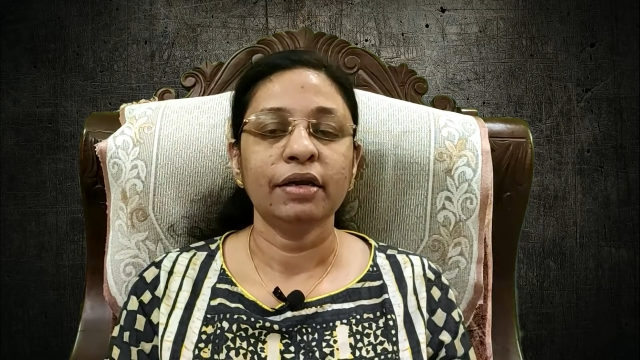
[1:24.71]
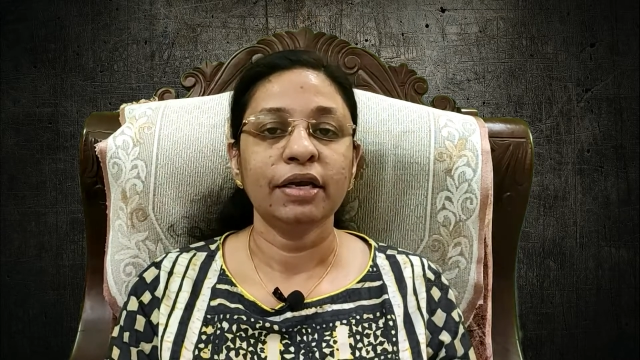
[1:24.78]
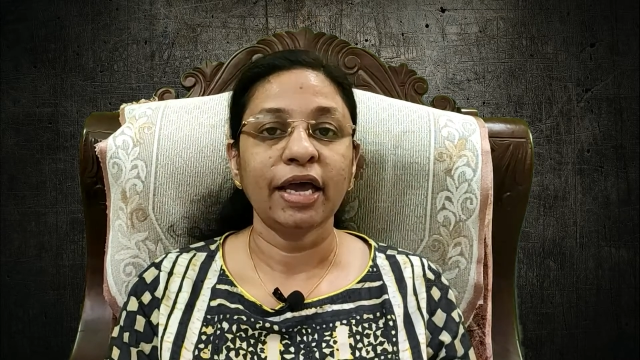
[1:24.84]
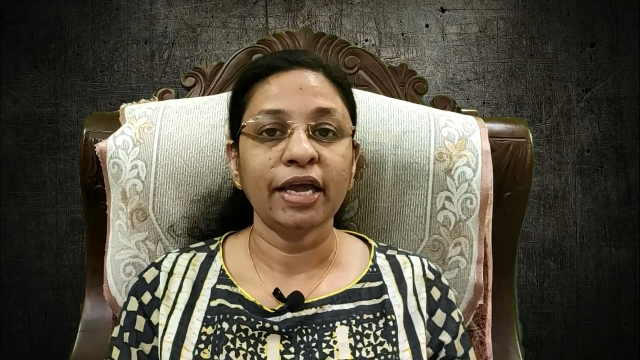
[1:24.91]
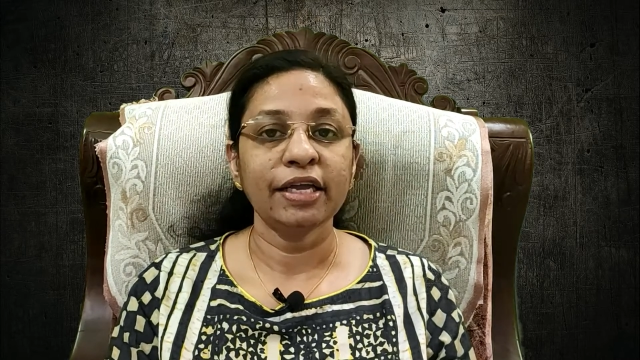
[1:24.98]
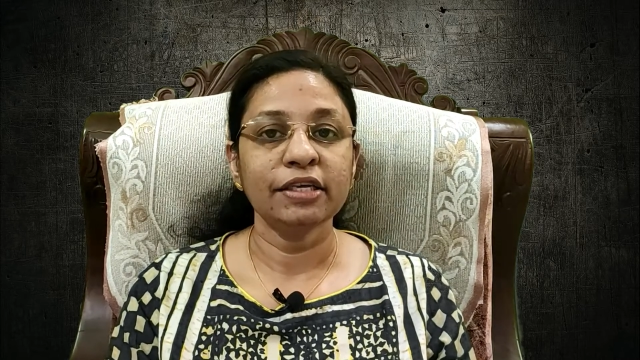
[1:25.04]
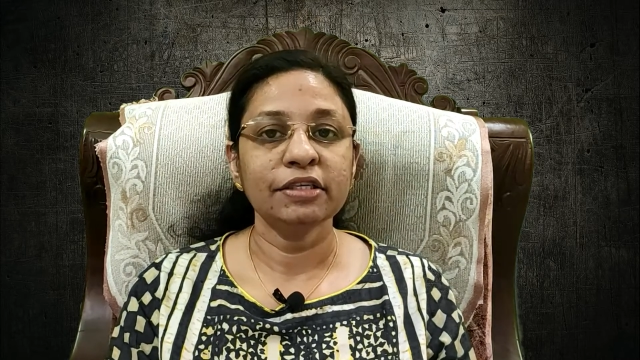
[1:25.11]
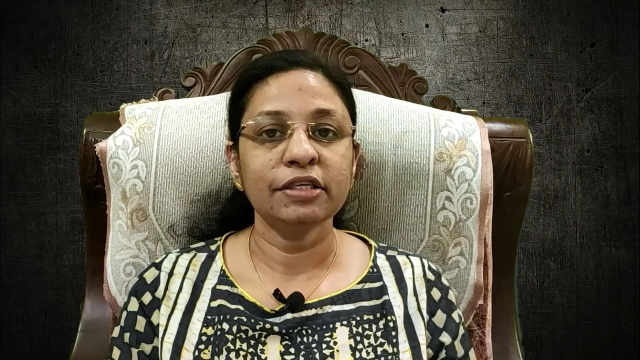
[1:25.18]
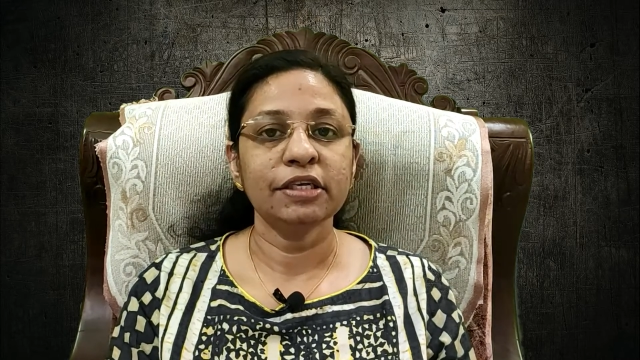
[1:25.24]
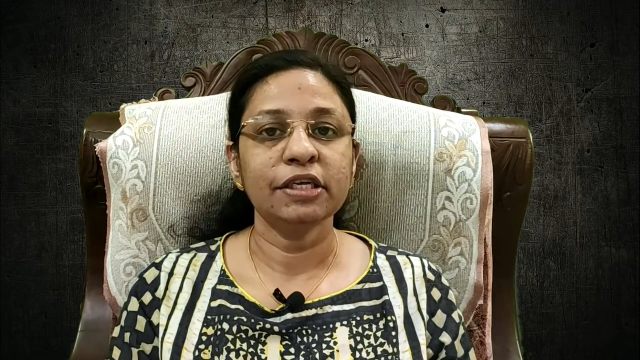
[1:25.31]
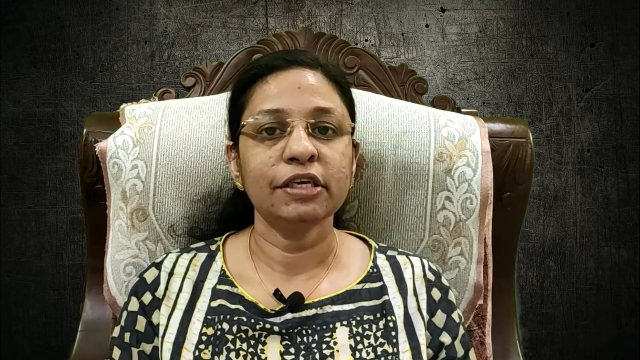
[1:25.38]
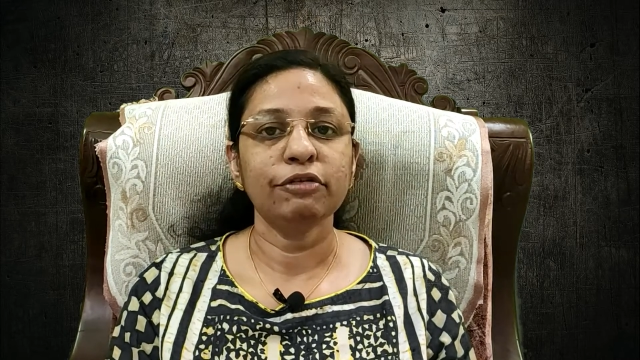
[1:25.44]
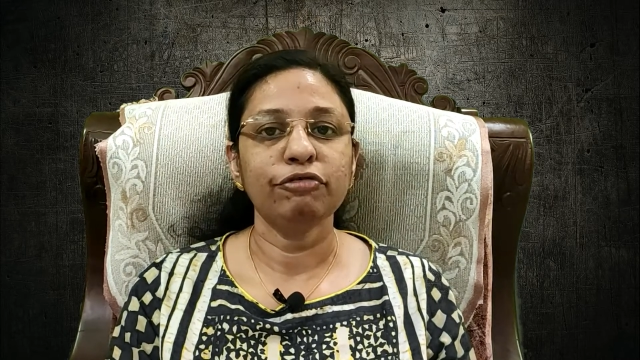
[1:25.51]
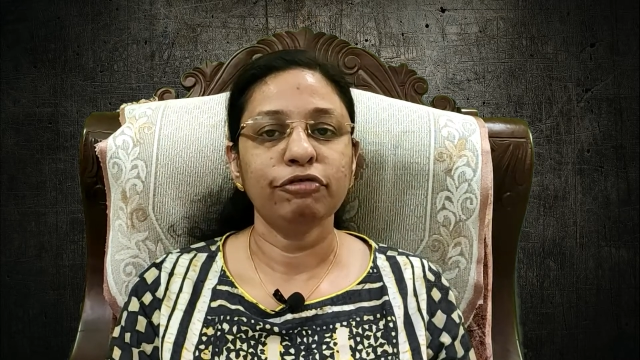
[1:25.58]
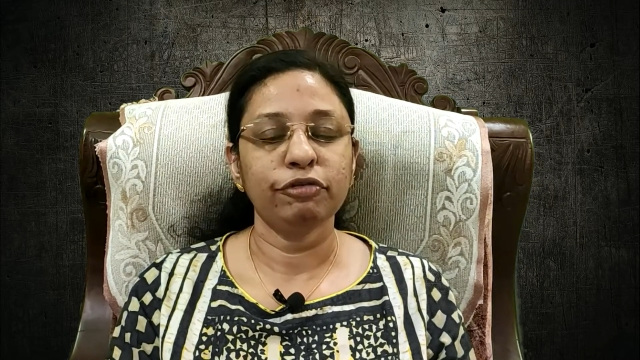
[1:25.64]

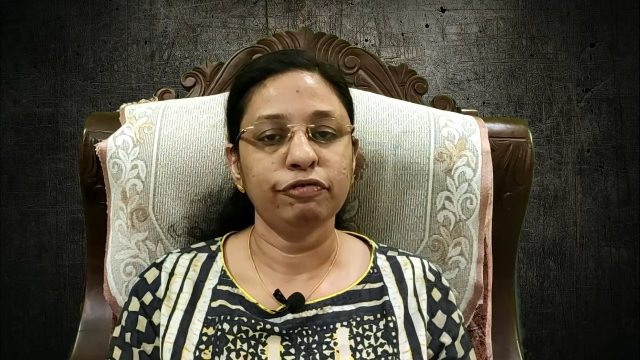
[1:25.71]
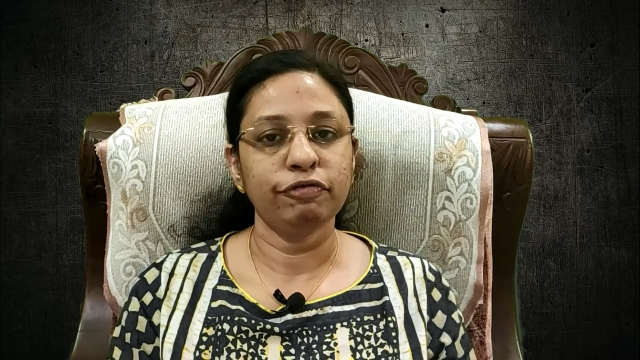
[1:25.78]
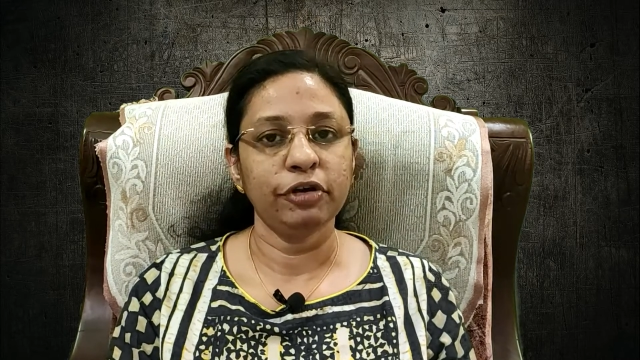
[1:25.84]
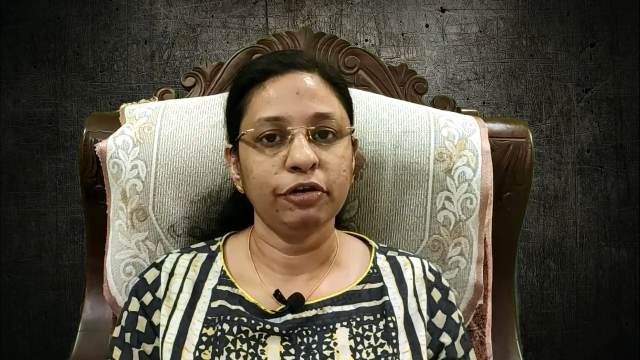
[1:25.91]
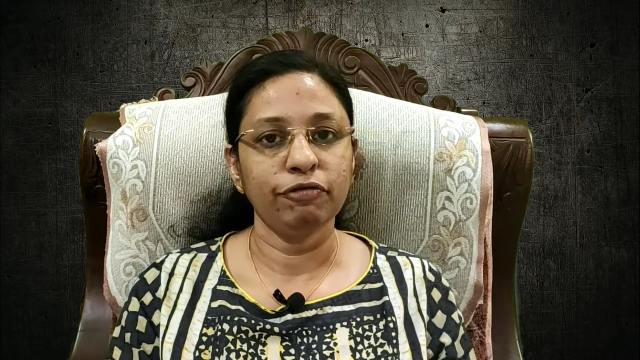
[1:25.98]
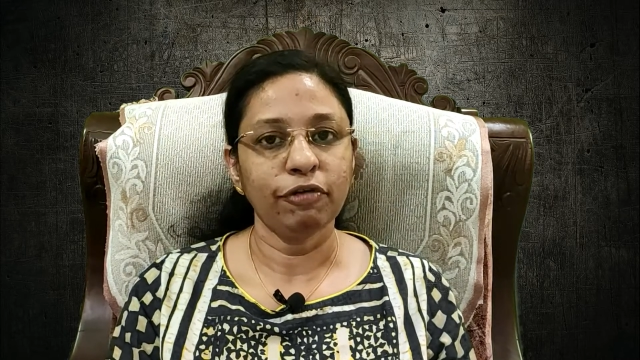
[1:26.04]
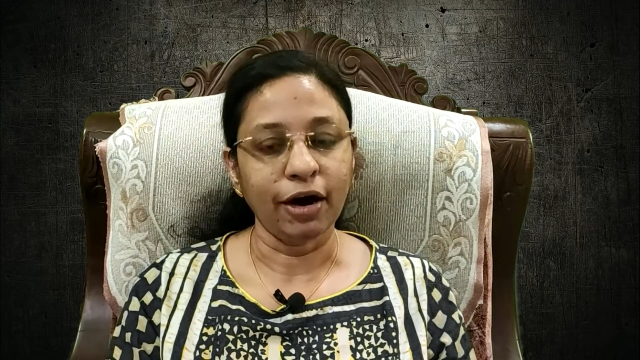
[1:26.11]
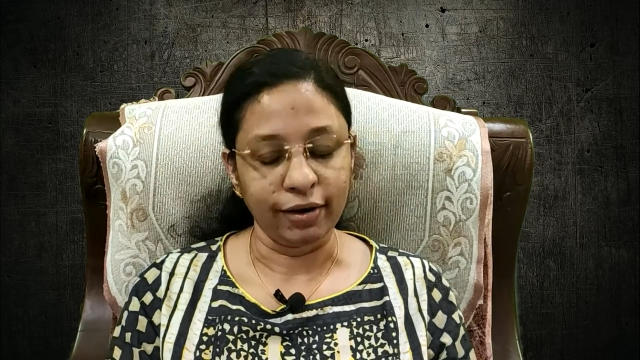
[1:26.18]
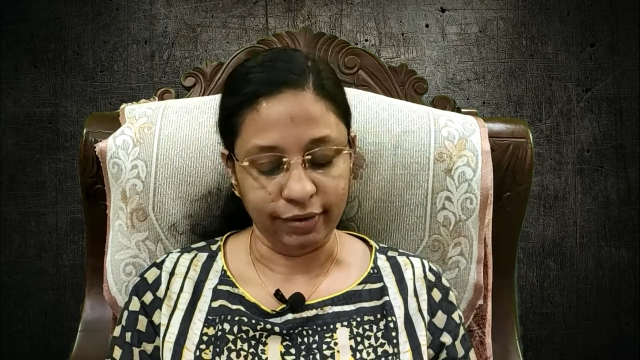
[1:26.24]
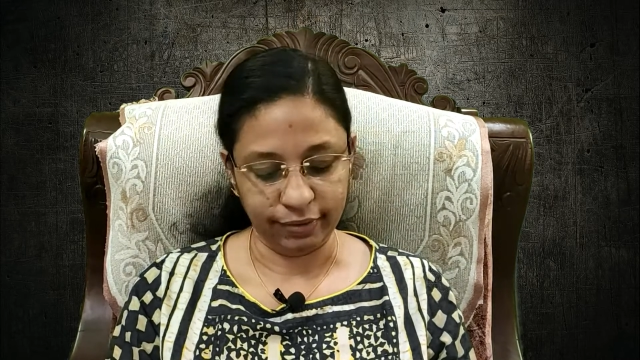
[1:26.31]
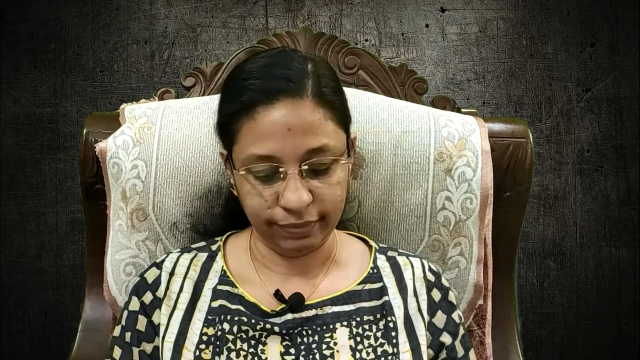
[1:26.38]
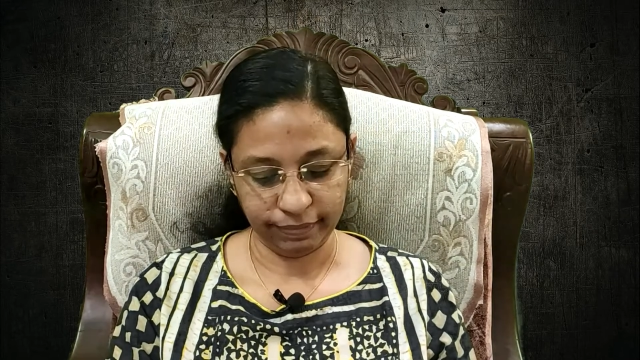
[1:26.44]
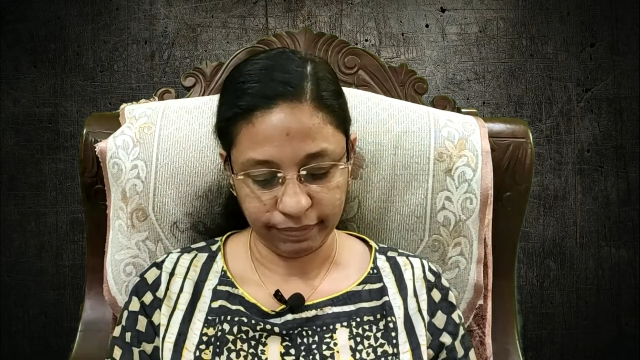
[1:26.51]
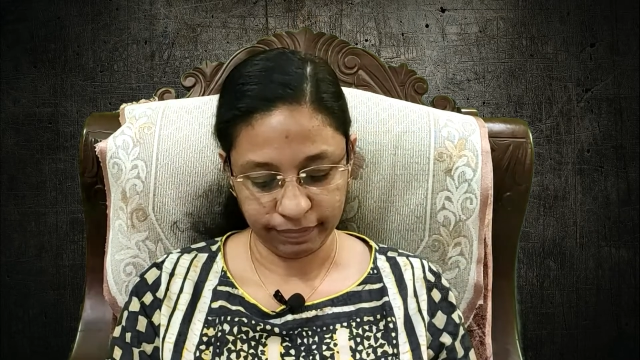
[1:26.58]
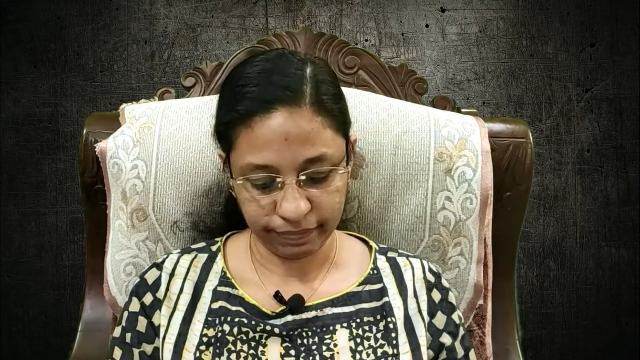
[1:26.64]

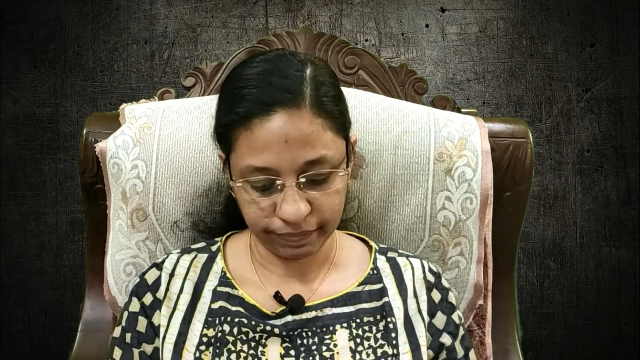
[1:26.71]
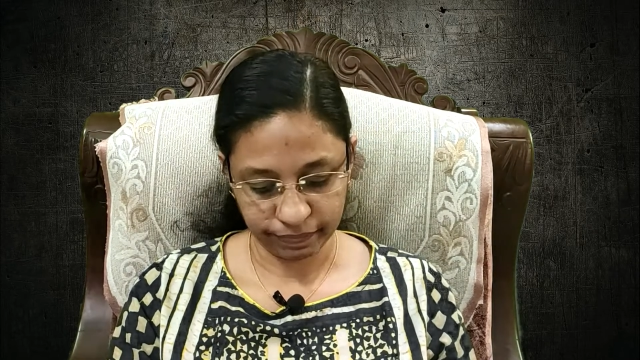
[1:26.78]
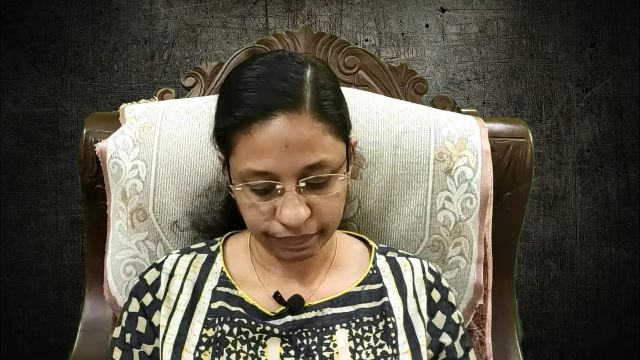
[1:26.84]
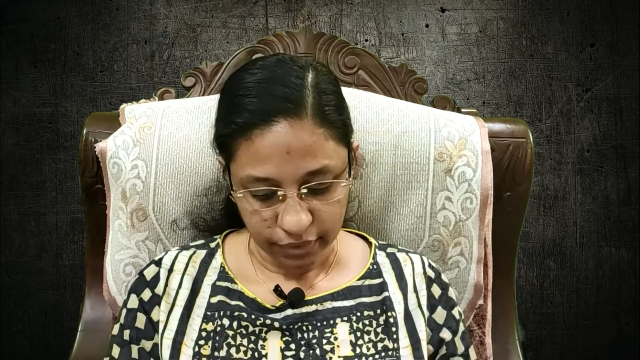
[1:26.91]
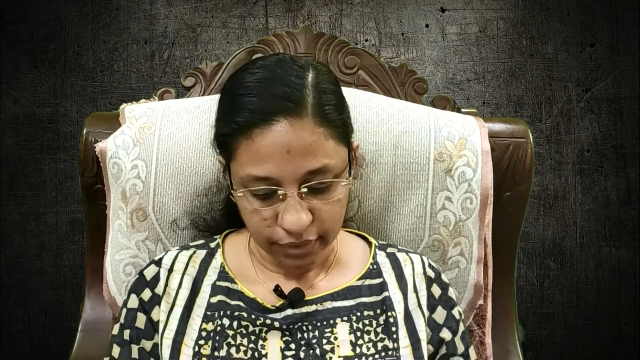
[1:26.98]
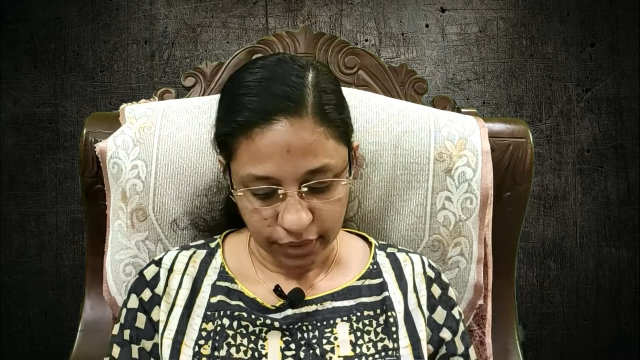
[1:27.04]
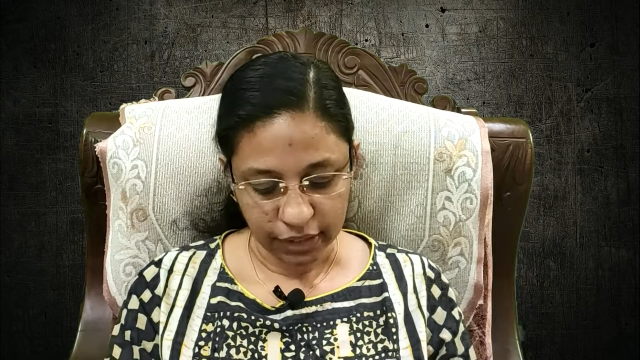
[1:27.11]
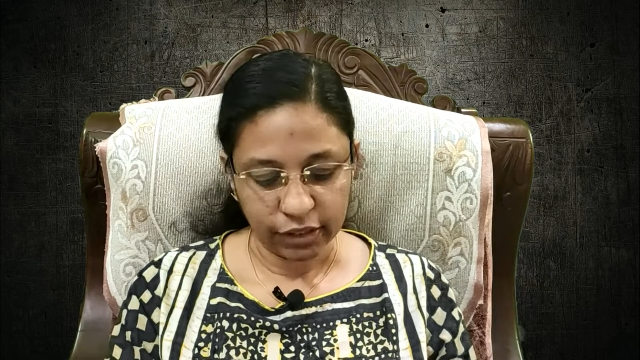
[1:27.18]
1951,